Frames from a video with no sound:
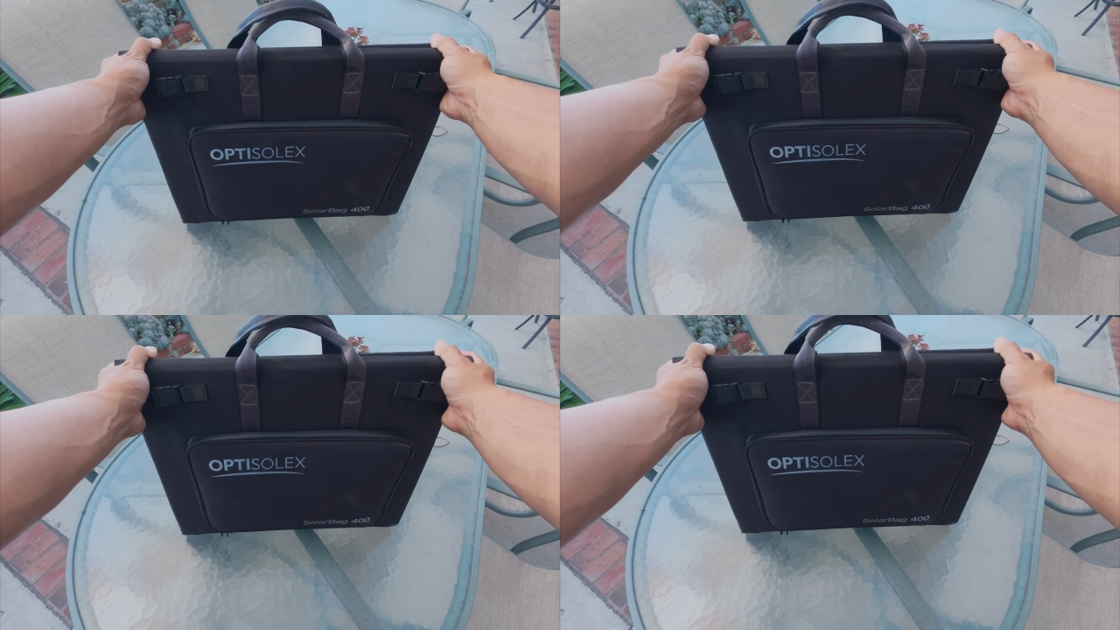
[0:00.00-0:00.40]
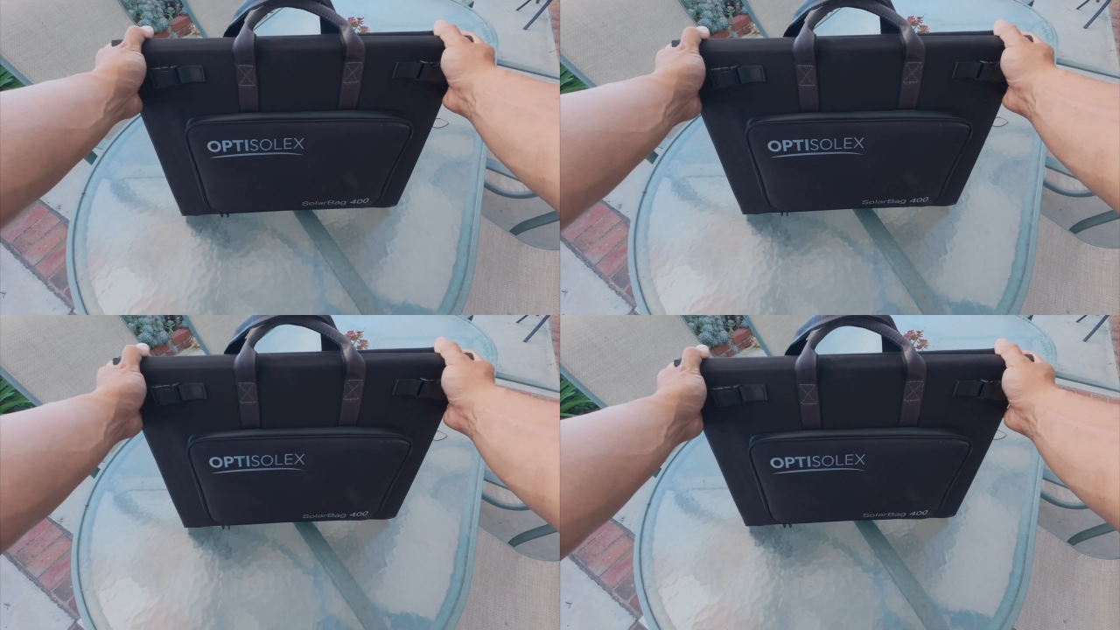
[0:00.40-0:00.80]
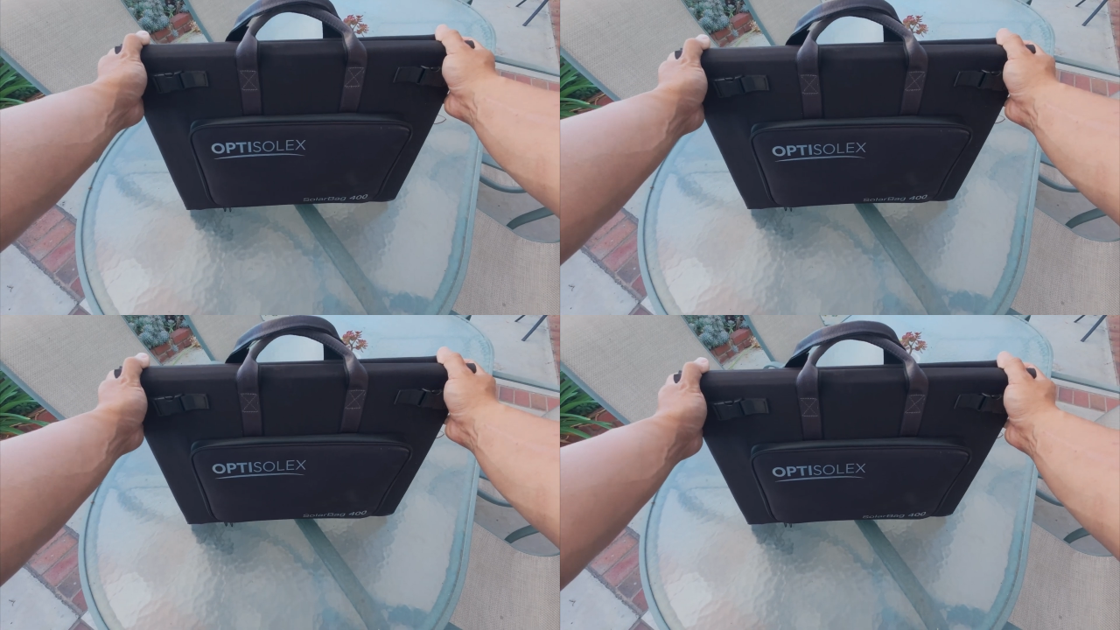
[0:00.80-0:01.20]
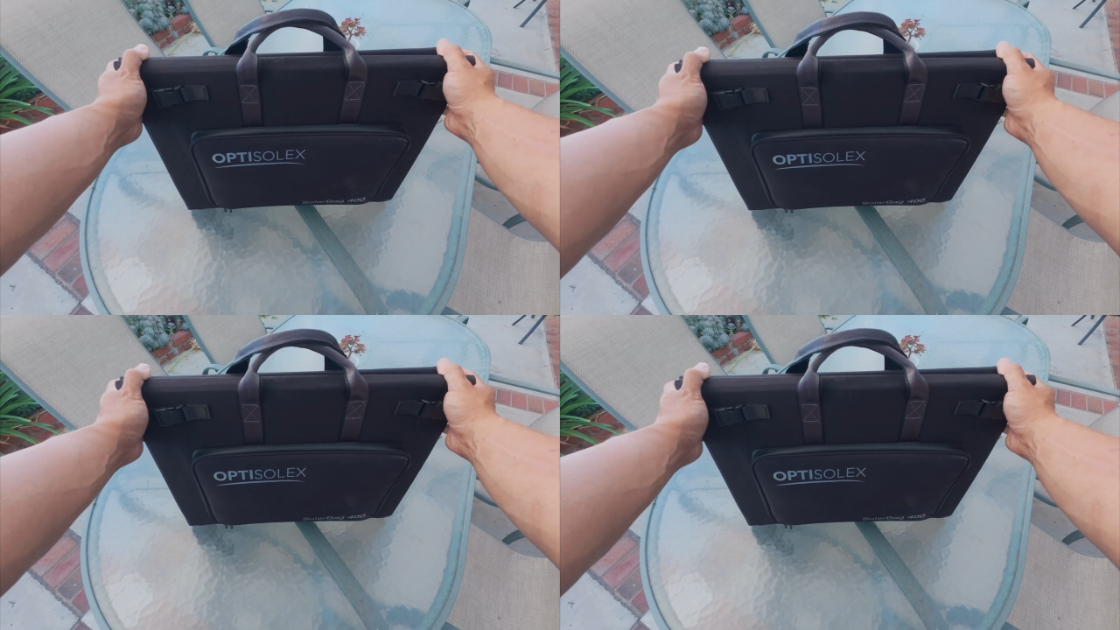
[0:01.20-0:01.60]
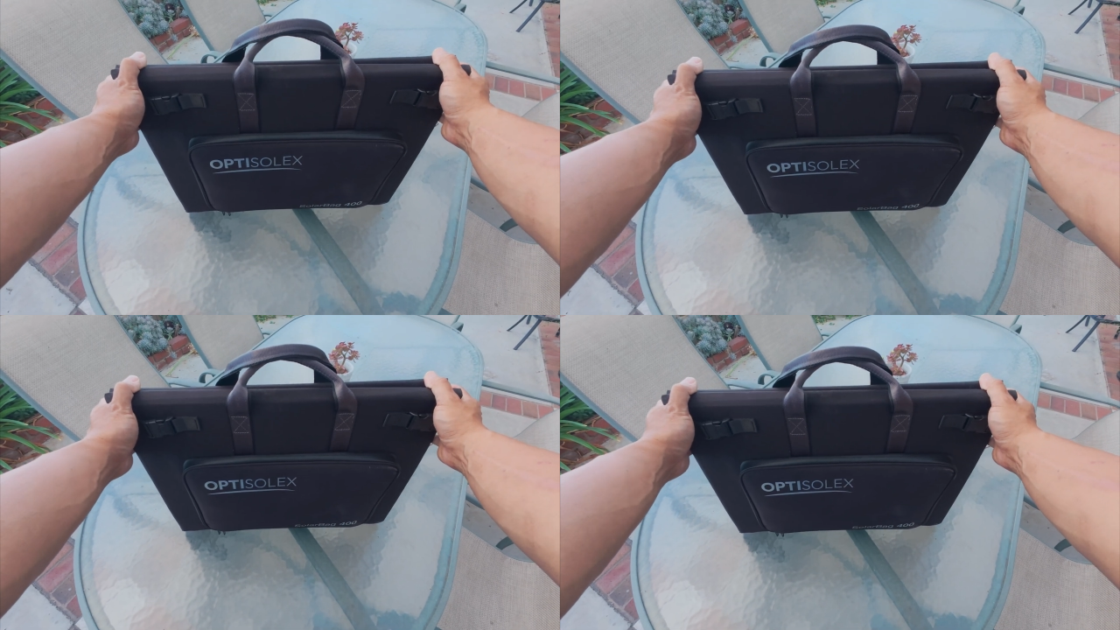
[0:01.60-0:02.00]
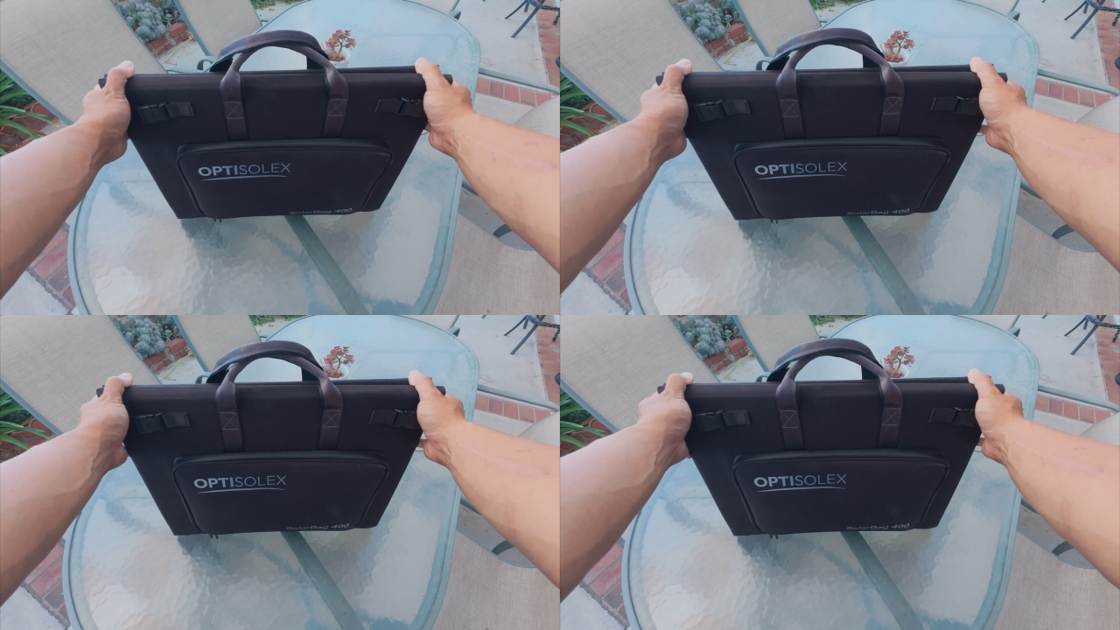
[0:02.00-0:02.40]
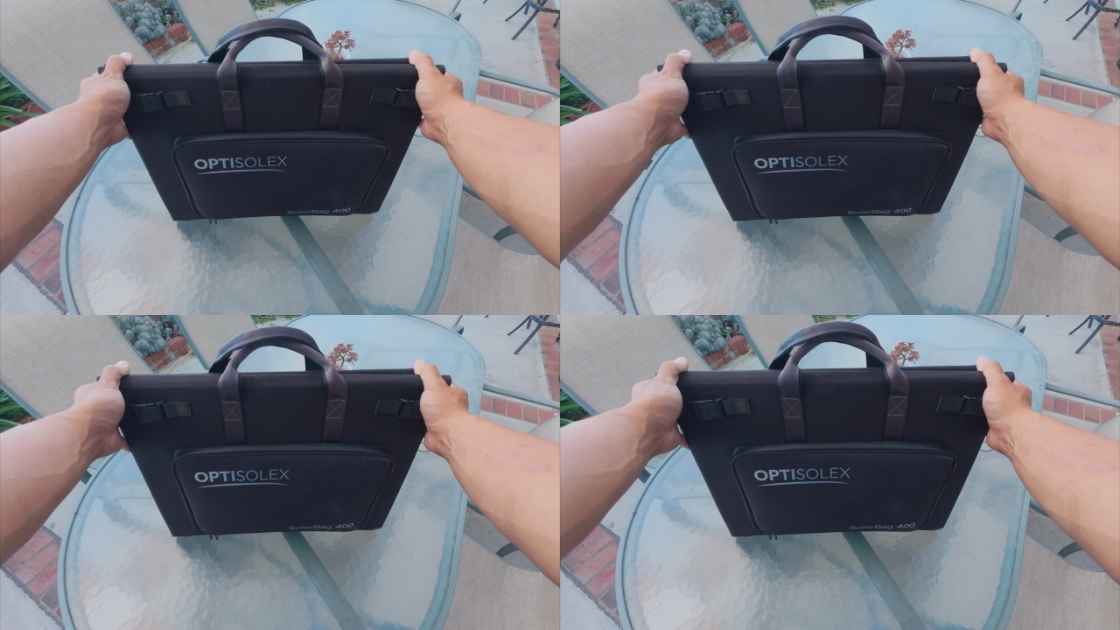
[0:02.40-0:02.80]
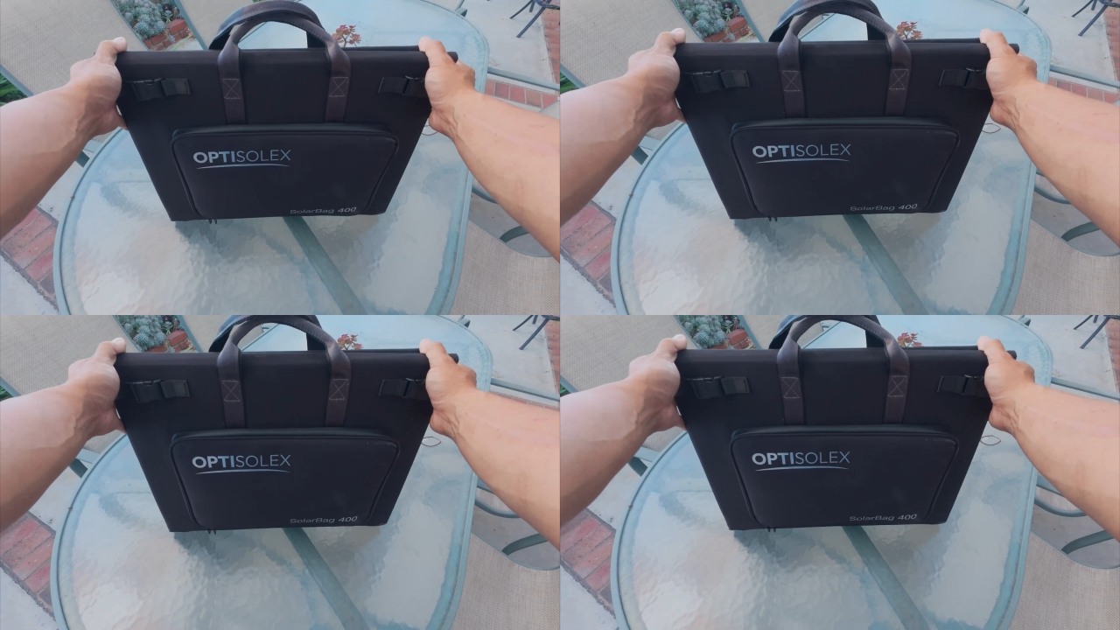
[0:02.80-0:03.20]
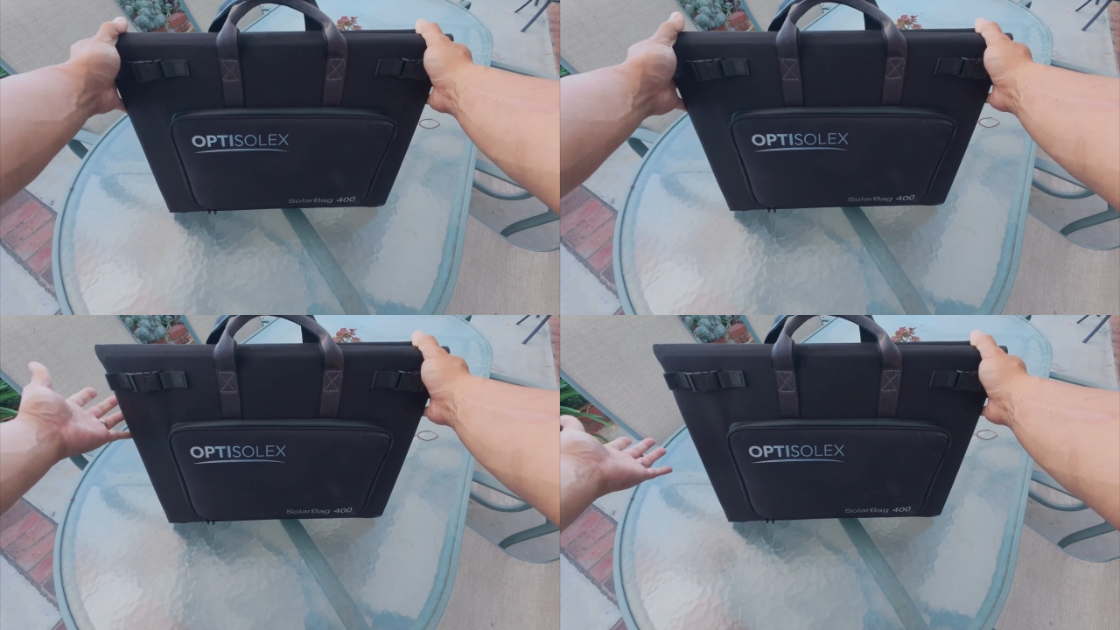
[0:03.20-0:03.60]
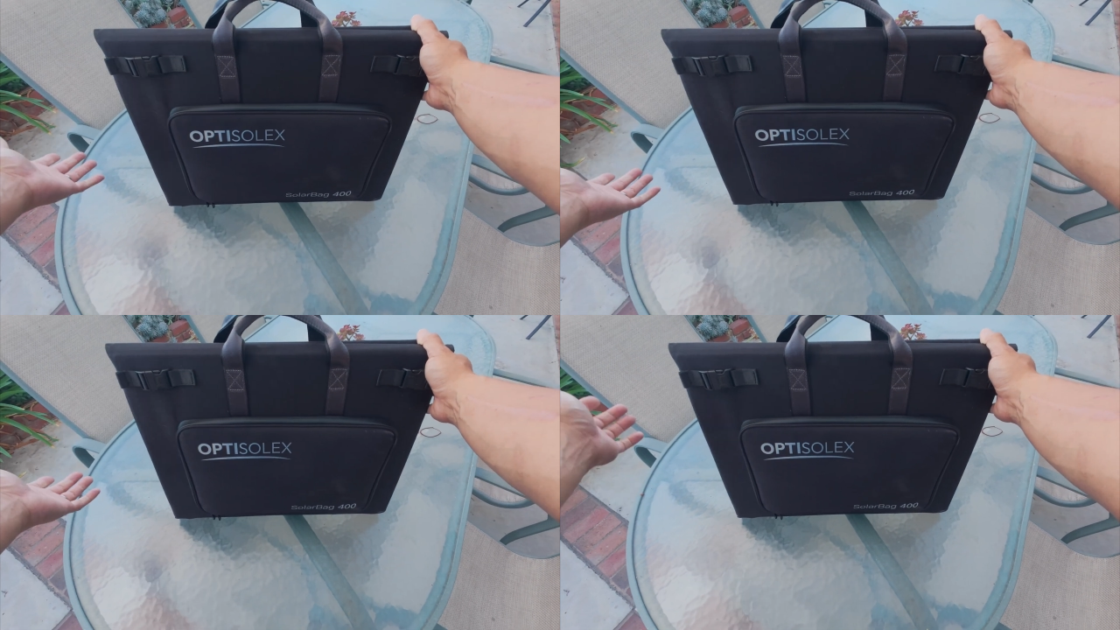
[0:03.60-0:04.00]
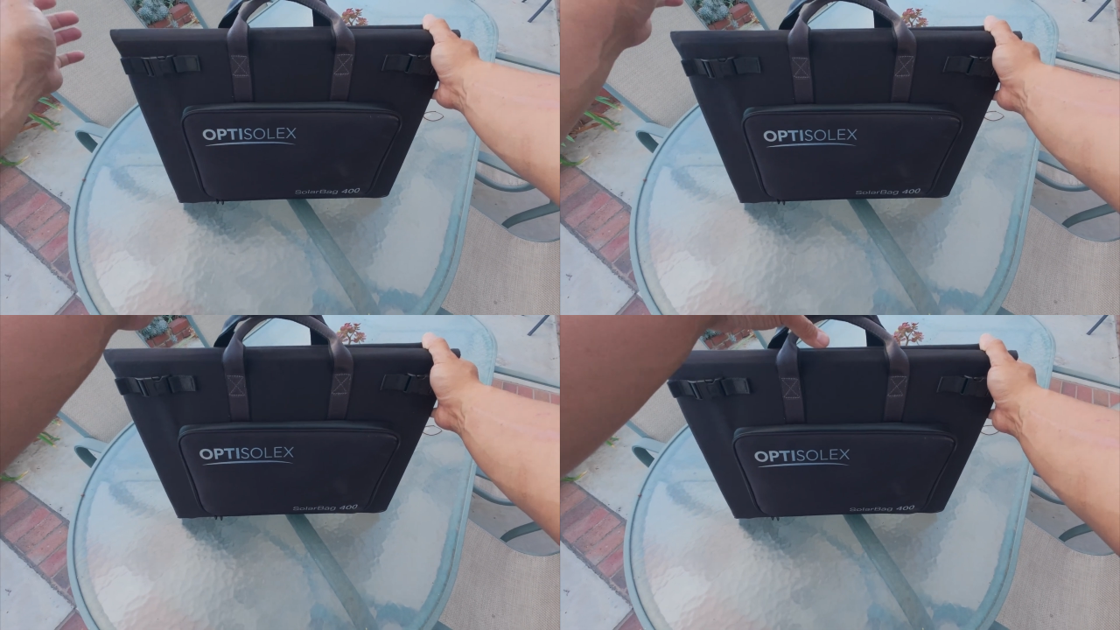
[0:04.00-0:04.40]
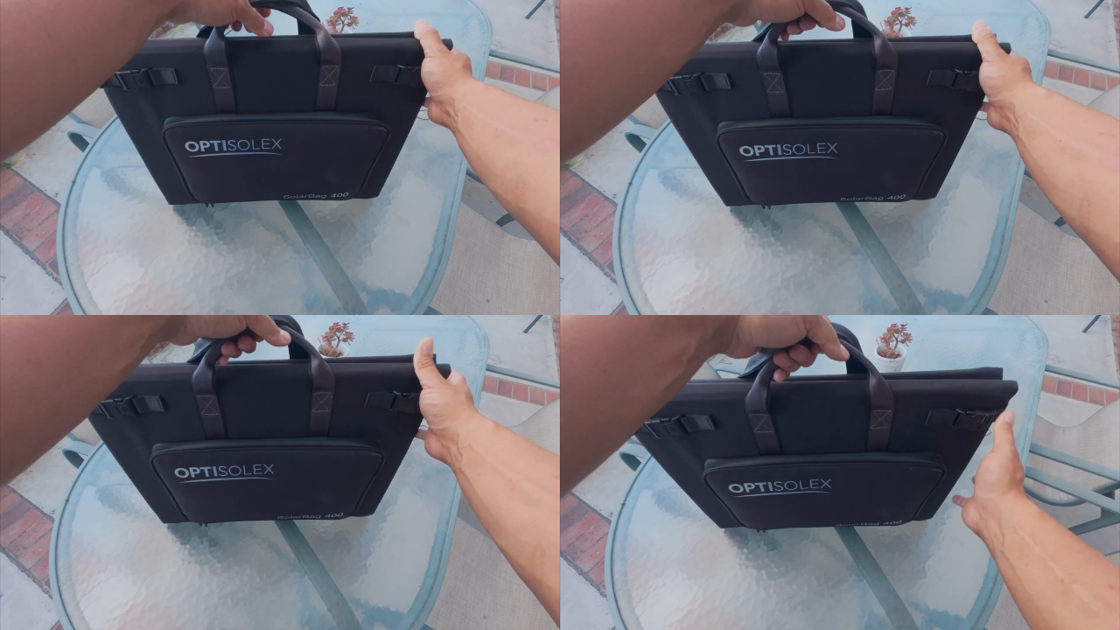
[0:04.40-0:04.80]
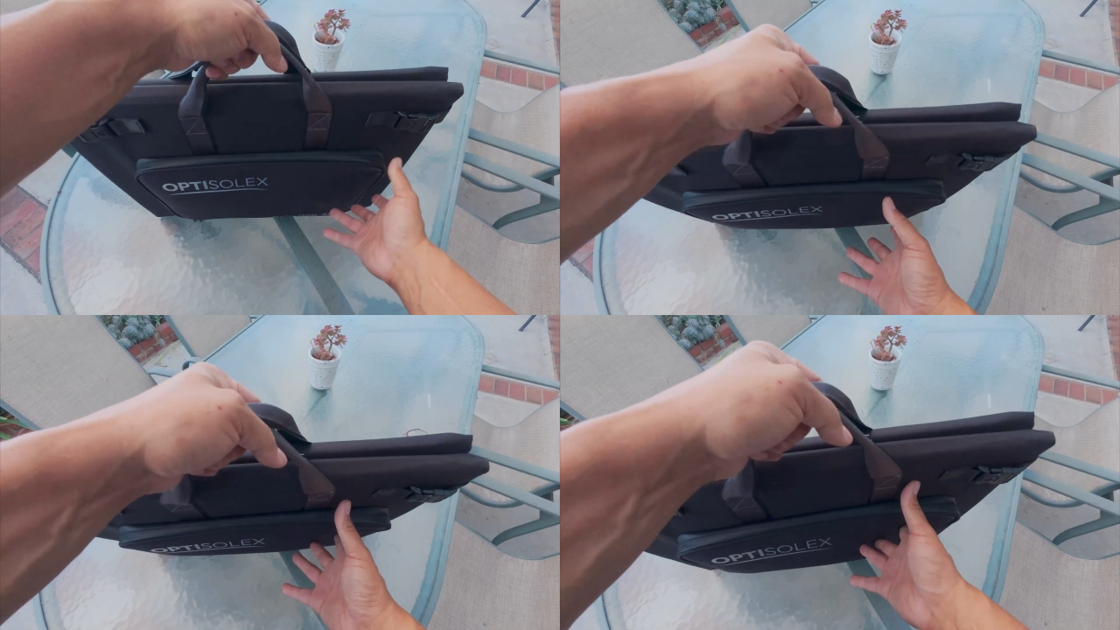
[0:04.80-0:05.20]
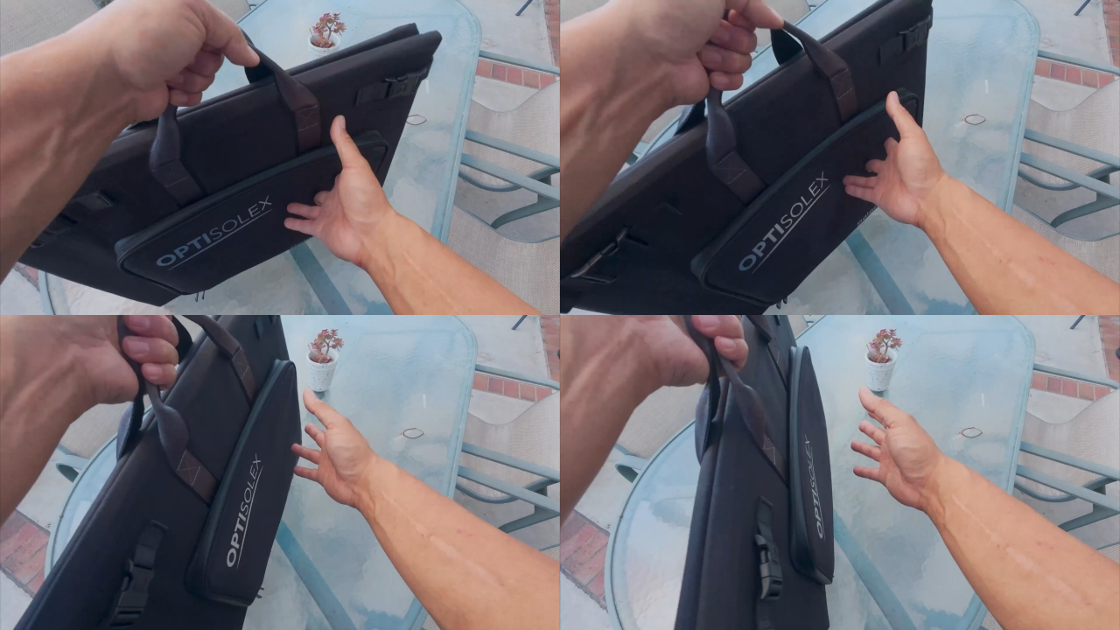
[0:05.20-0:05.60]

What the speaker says: (no speaker visible)